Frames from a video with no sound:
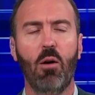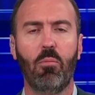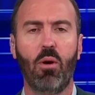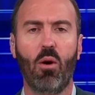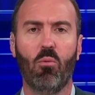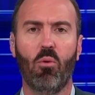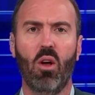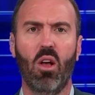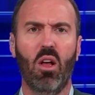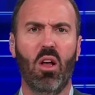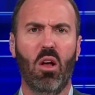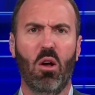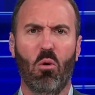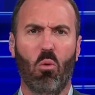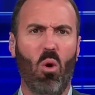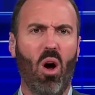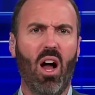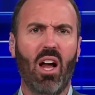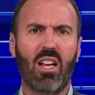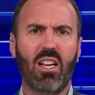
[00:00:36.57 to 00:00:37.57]
But
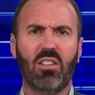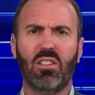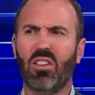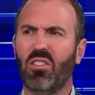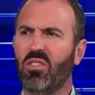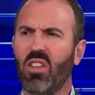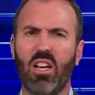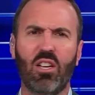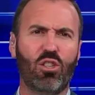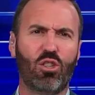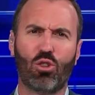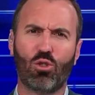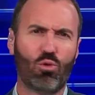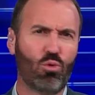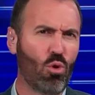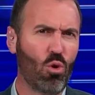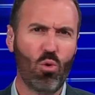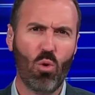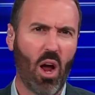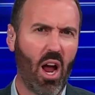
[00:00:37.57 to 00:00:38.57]
why is it they
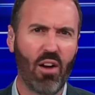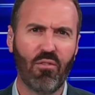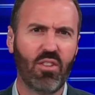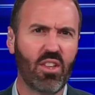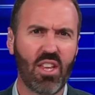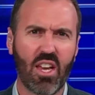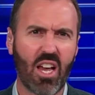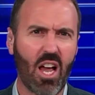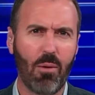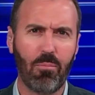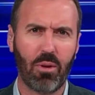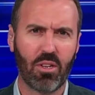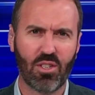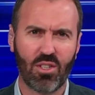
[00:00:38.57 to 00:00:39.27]
screw everything up?